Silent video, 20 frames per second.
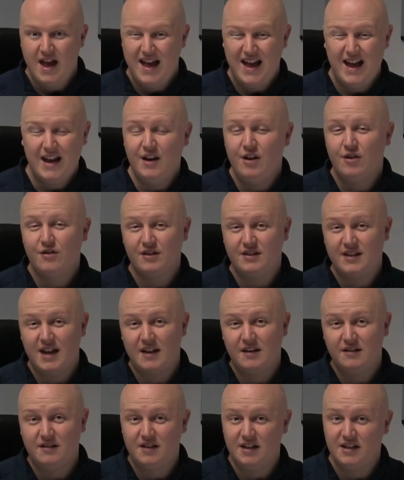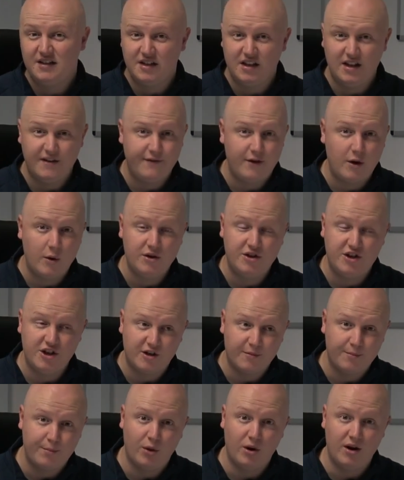any other tendencies that you've noticed you
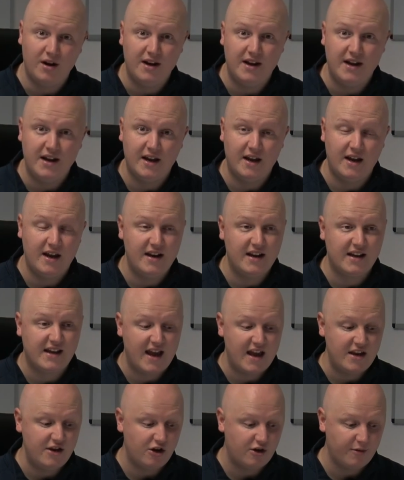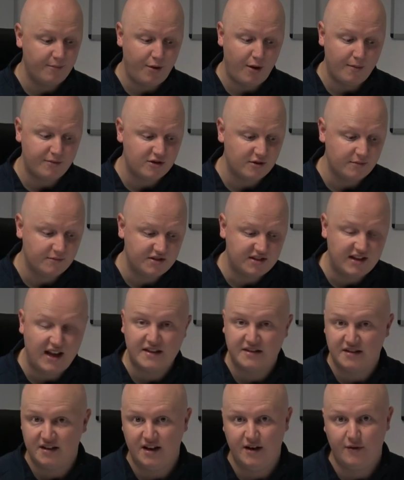can put in here, and again you can pop some
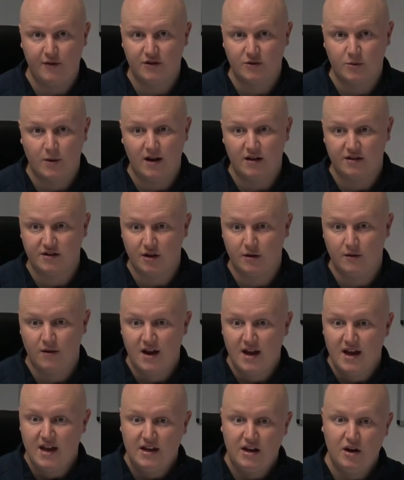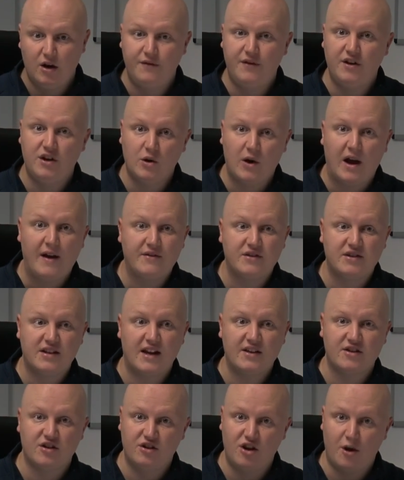stats in here as well. So if you do have
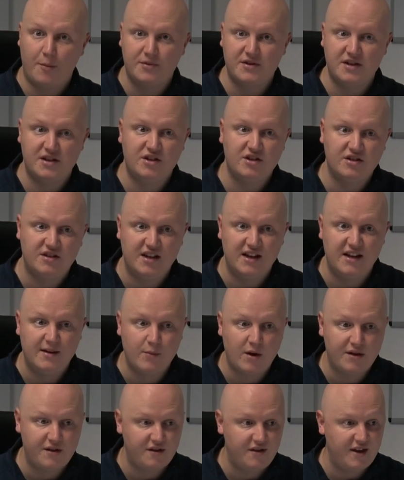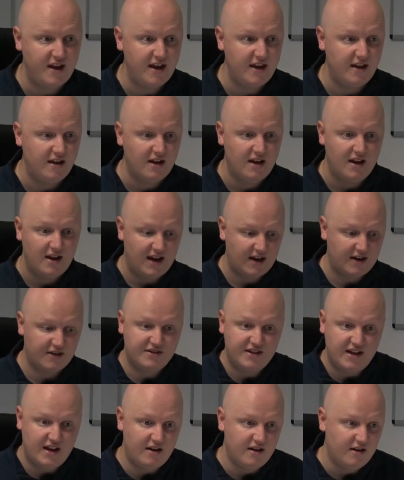stats on the opposition team, whether they, like I
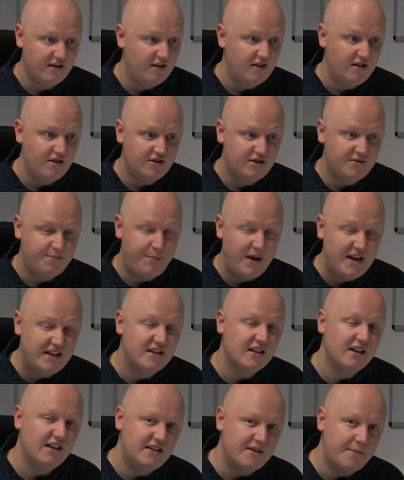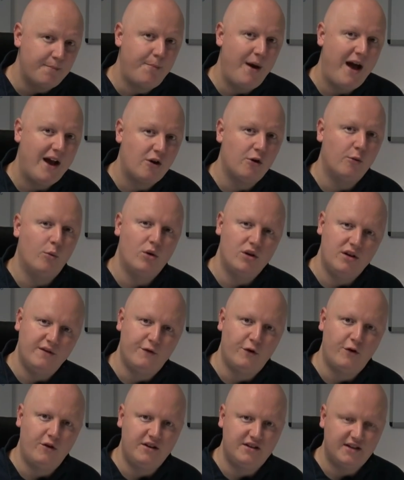said, basically to back up what you've
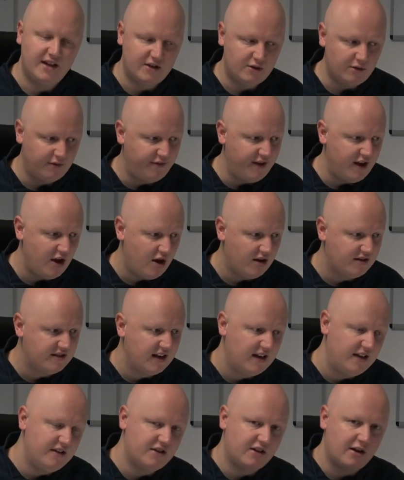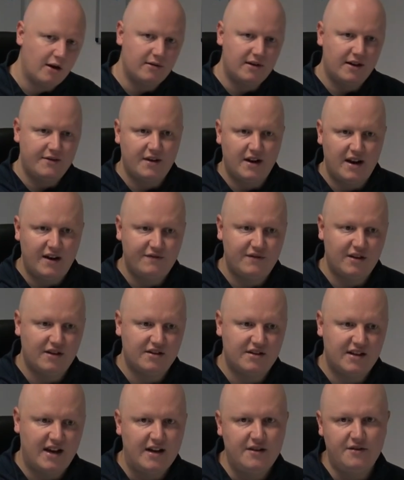already said. So if they are tending to go down the left hand
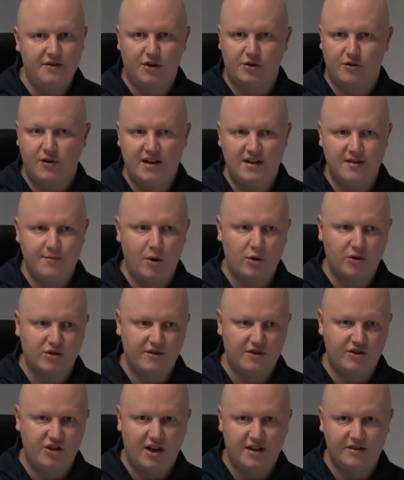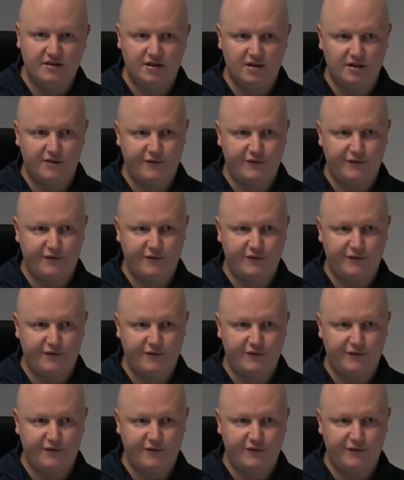side and they create the most of the chances